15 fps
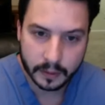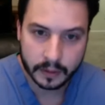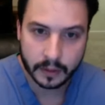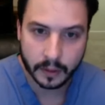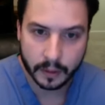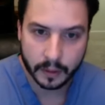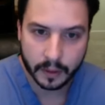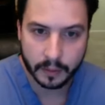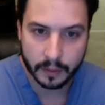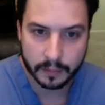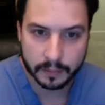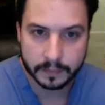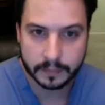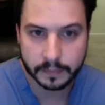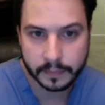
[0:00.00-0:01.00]
Okay,
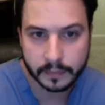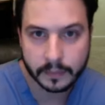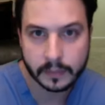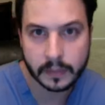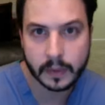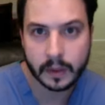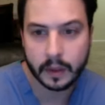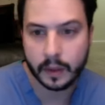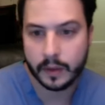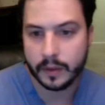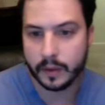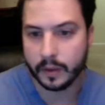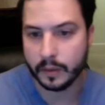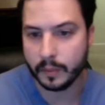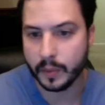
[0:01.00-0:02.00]
so
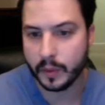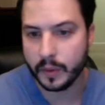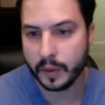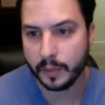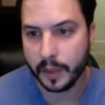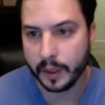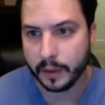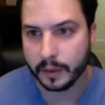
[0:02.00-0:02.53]
the boots are better.